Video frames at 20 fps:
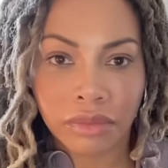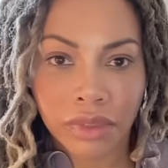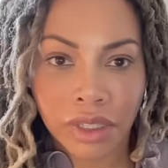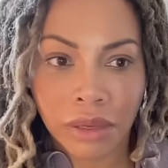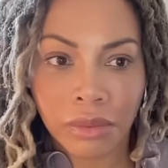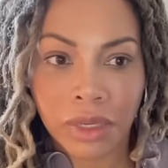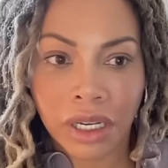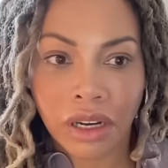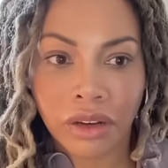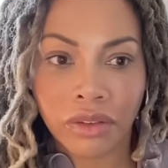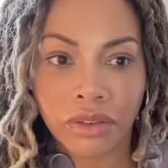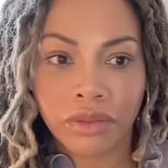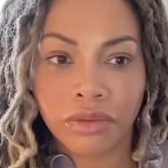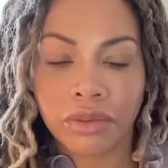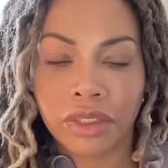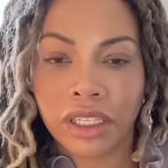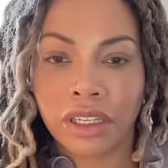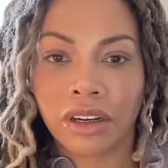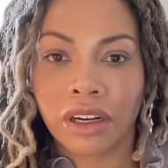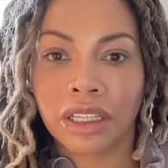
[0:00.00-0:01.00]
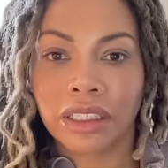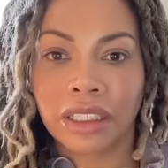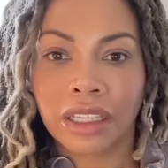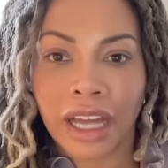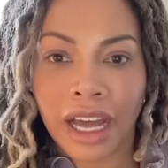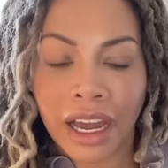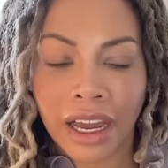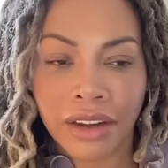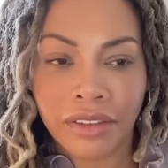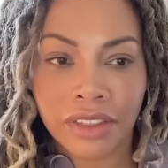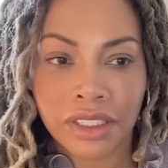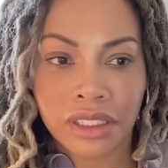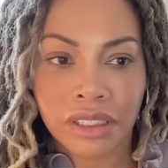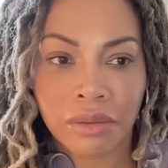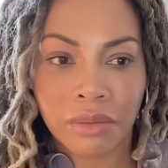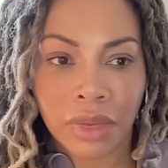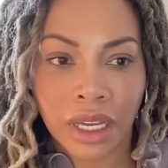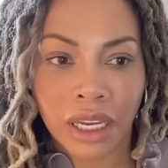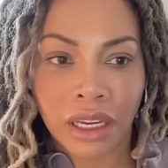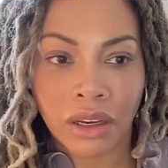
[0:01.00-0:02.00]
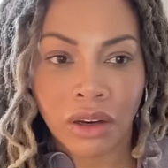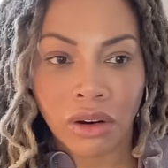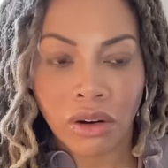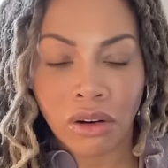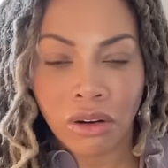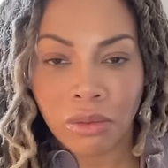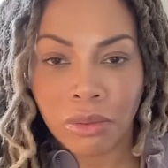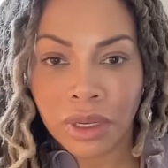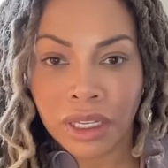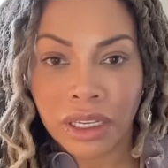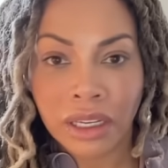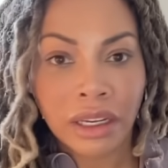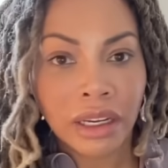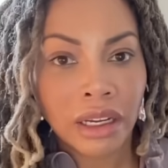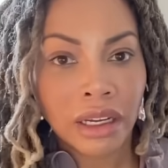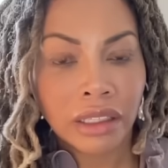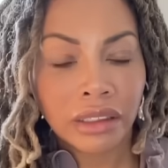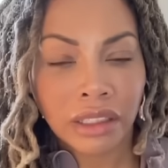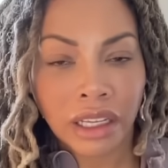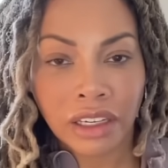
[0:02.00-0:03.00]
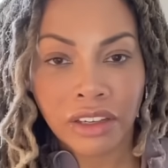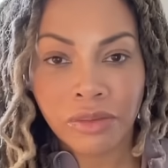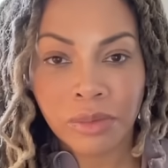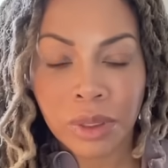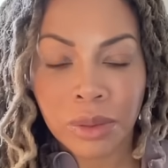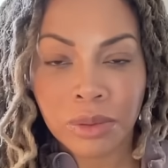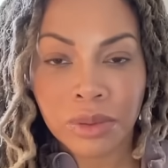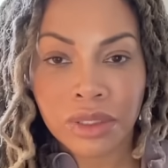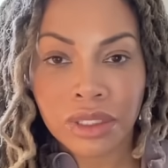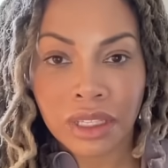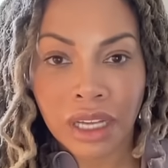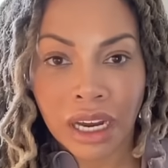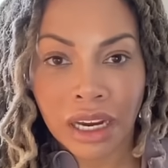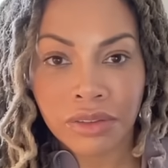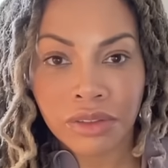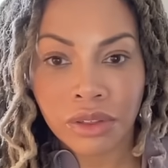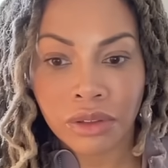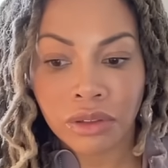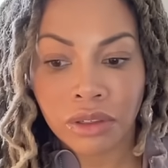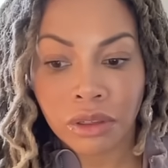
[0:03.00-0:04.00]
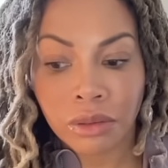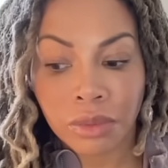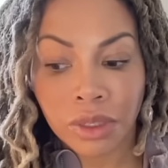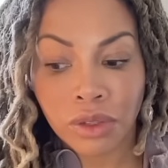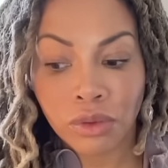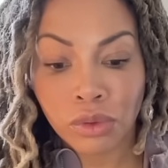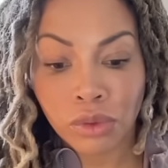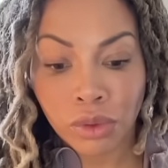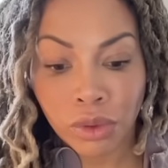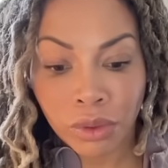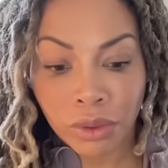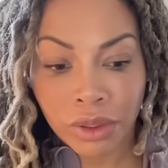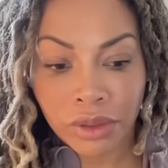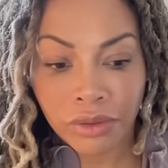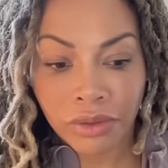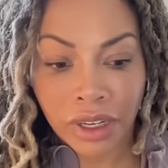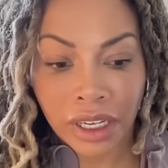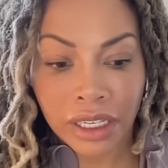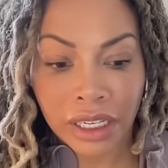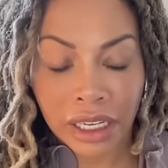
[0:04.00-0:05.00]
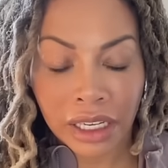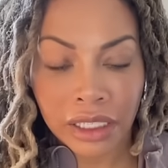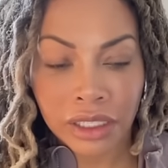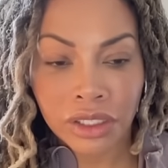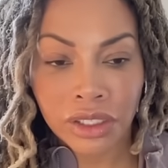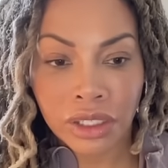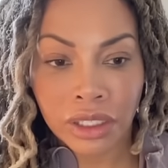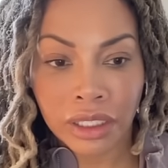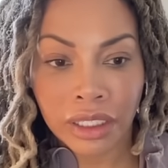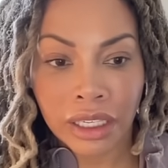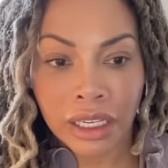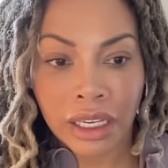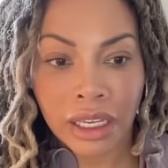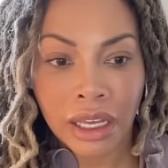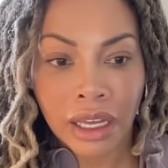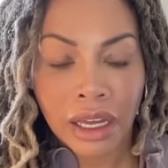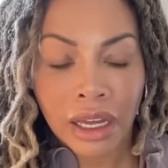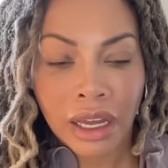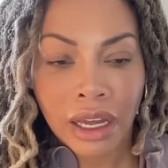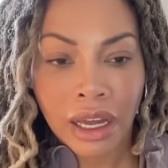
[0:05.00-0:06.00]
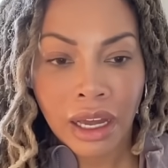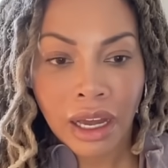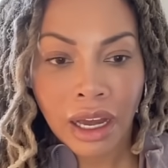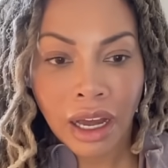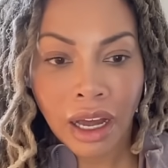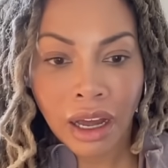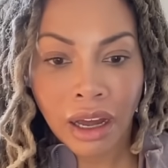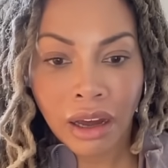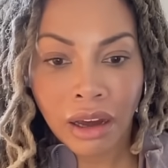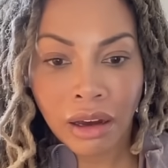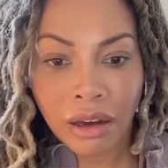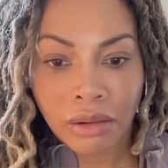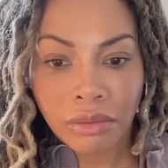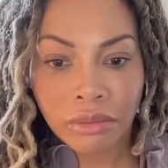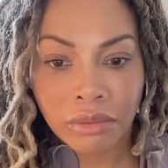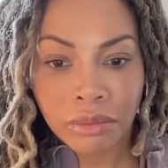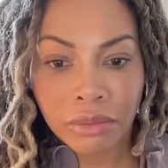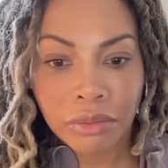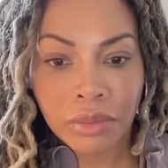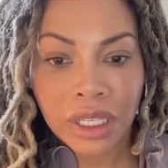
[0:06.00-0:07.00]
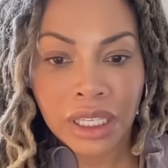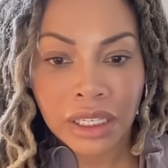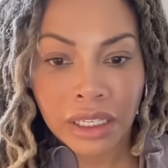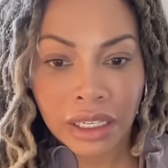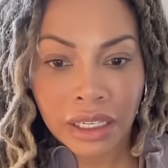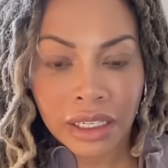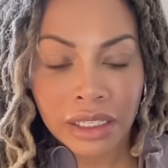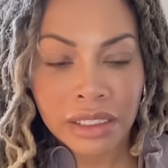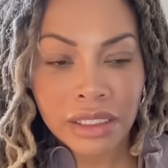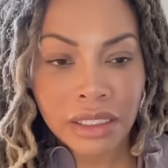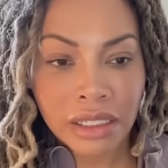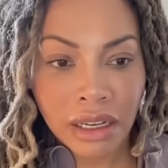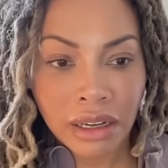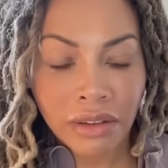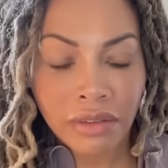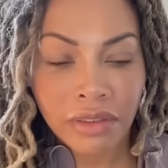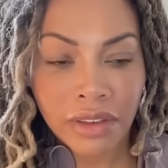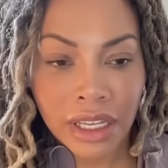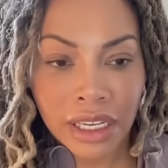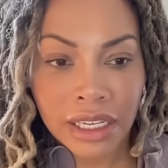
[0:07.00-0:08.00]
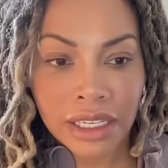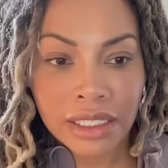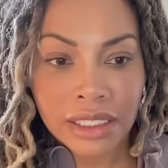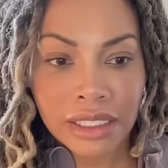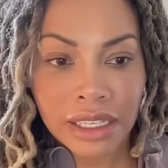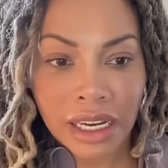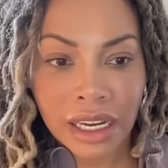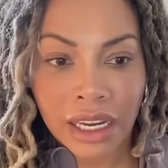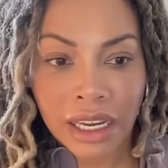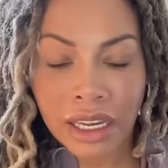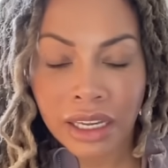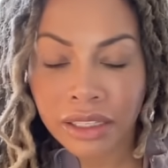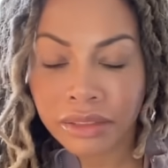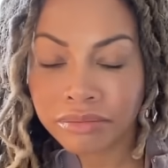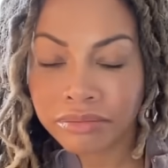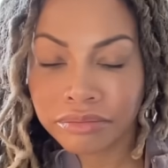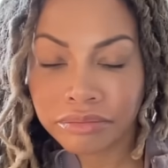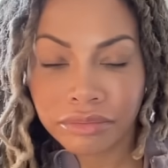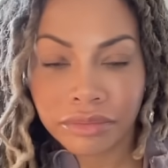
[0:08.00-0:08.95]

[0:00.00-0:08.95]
coming out there alive is the main goal, but a lot of people's lives are going to be ruined financially um, because of this. And